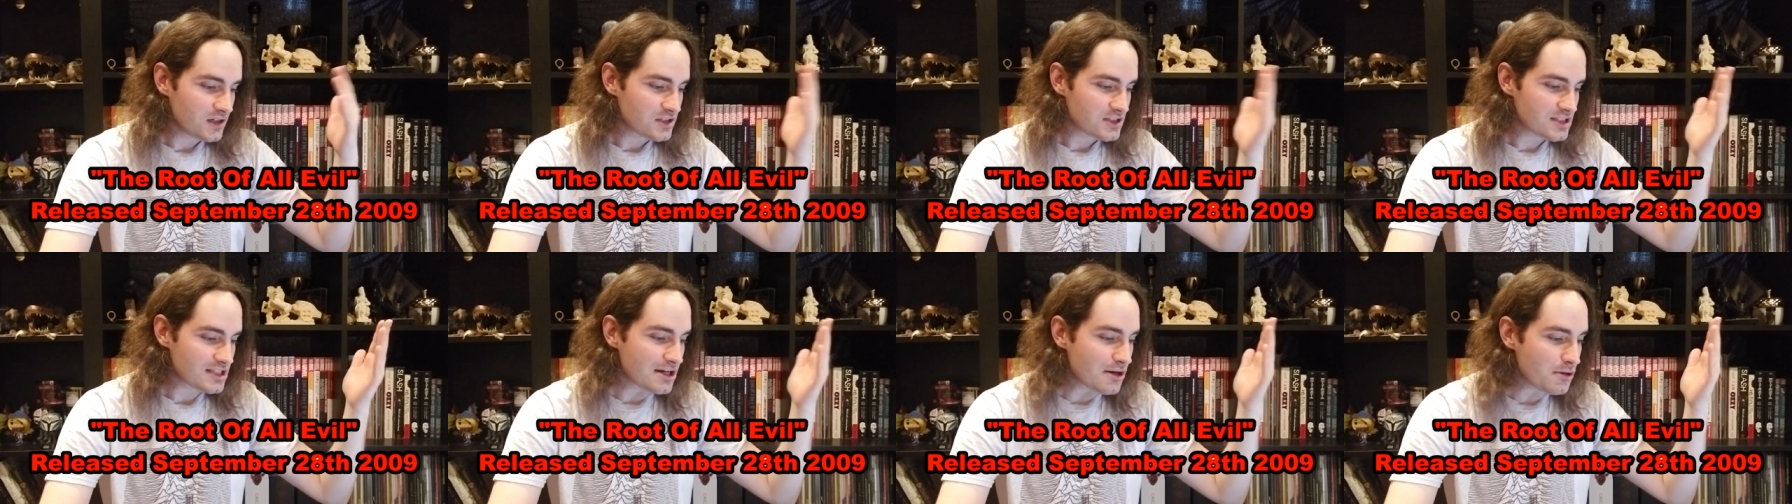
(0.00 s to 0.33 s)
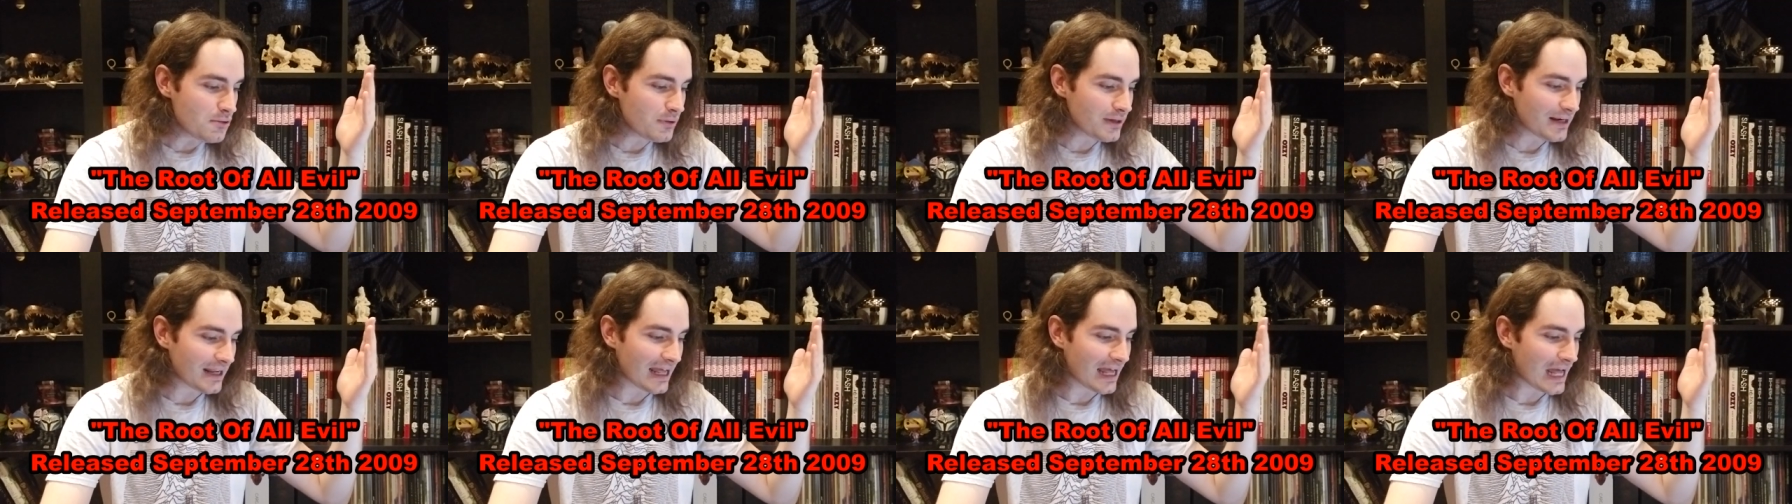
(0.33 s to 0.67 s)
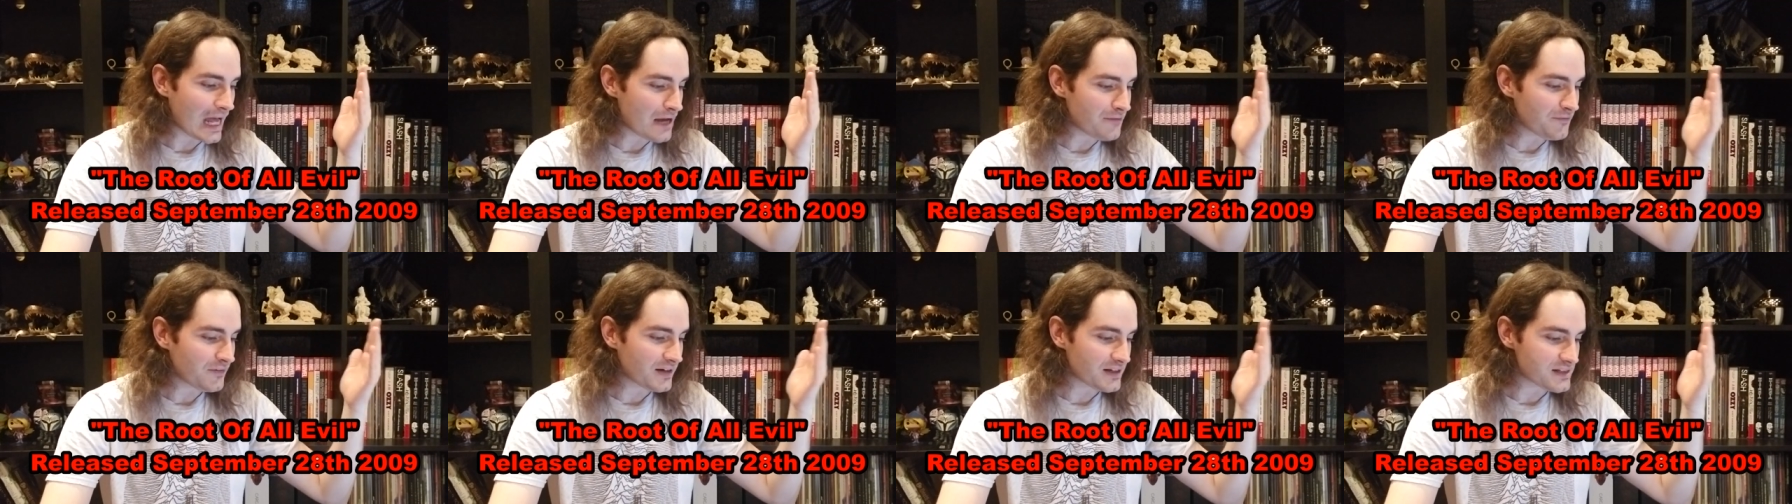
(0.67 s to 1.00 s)

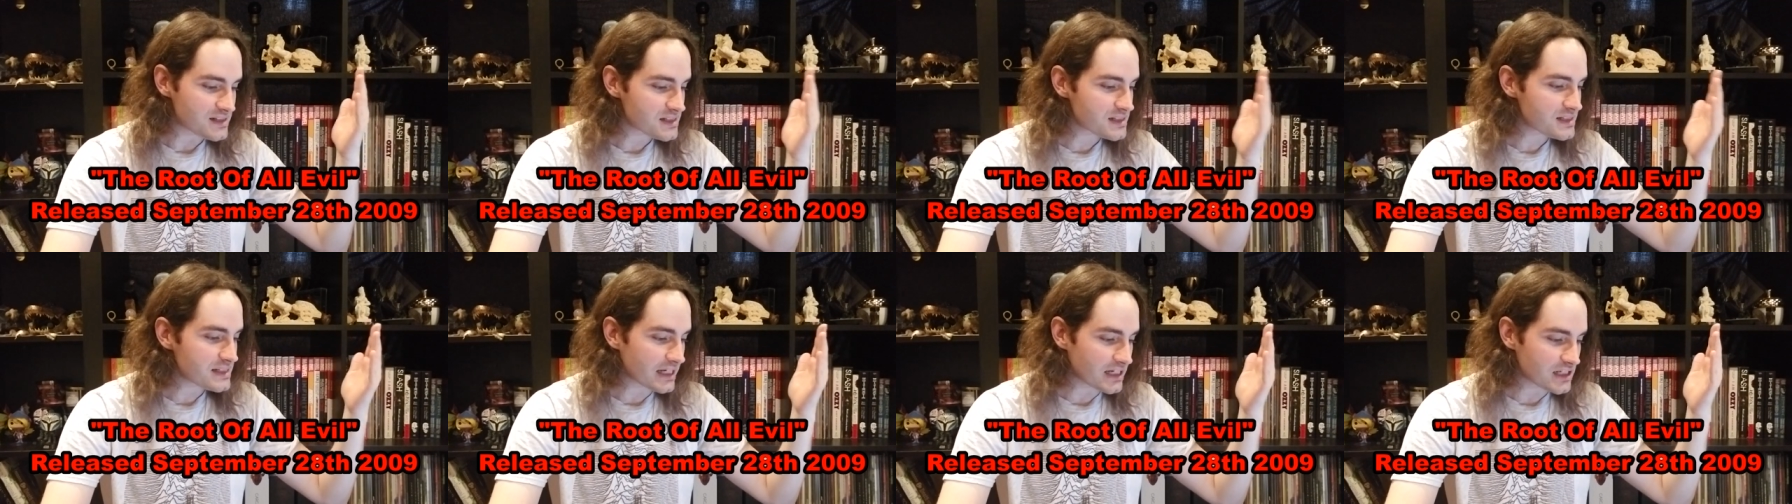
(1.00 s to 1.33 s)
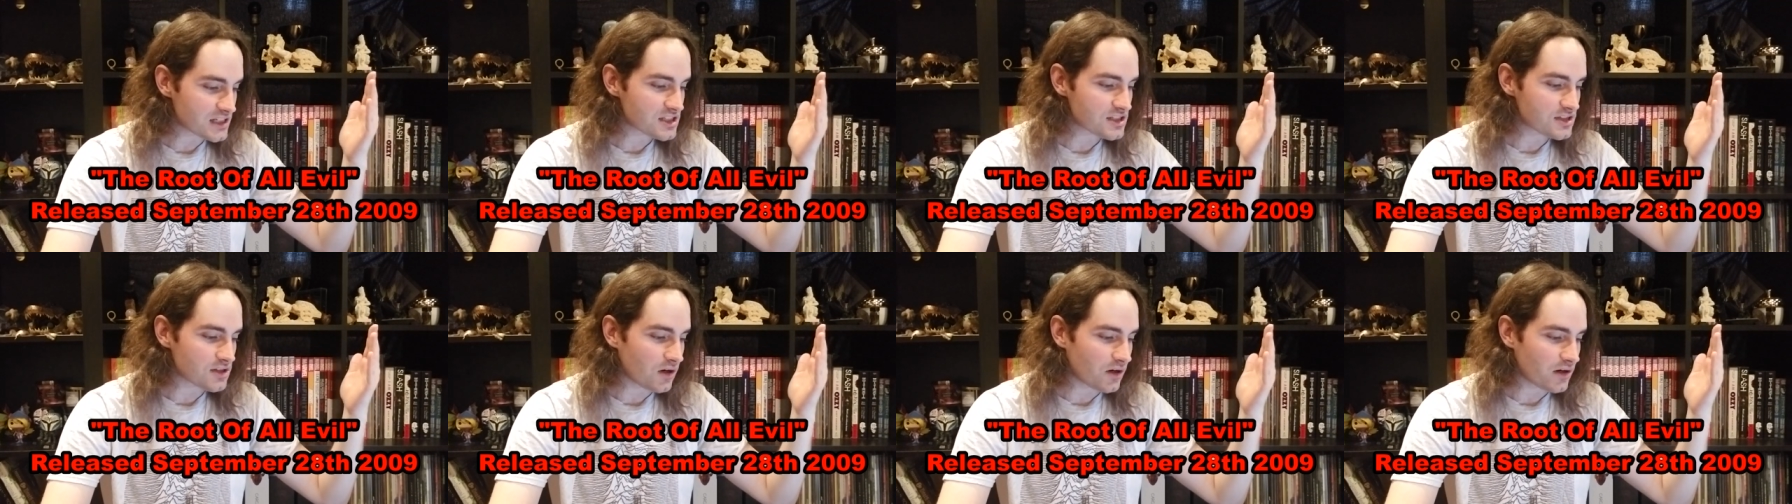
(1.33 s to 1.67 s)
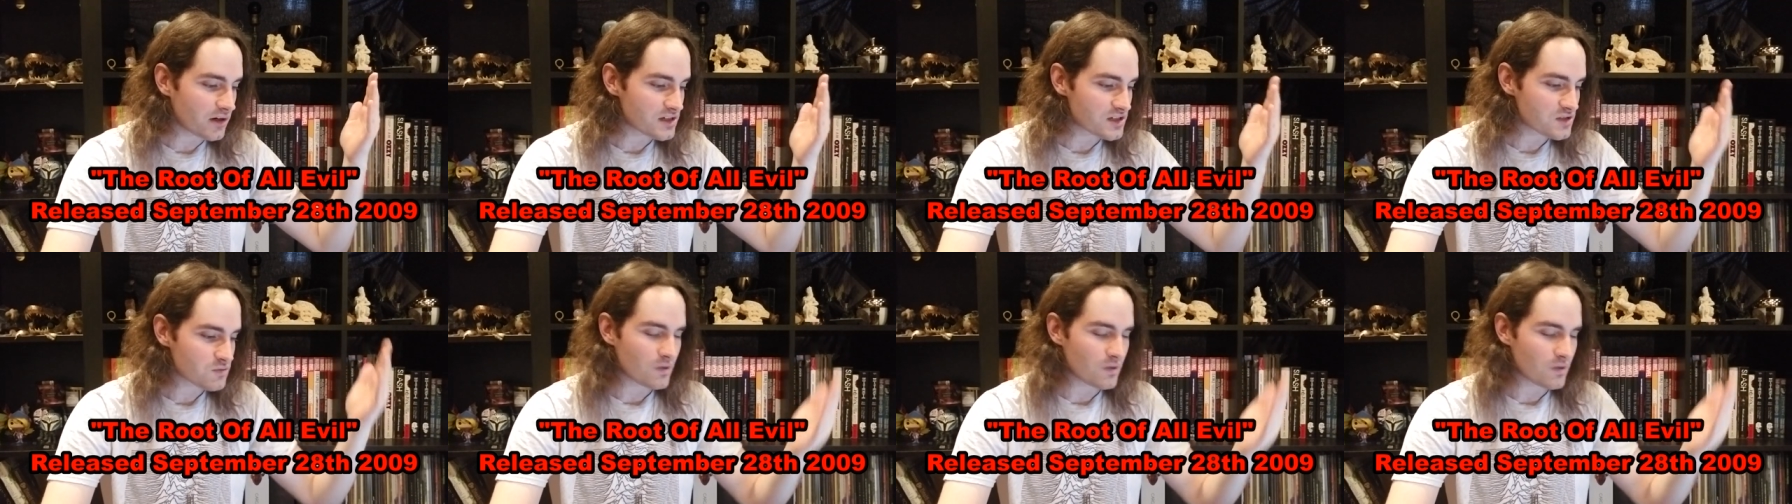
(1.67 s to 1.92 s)
2.5 out of 6 stars.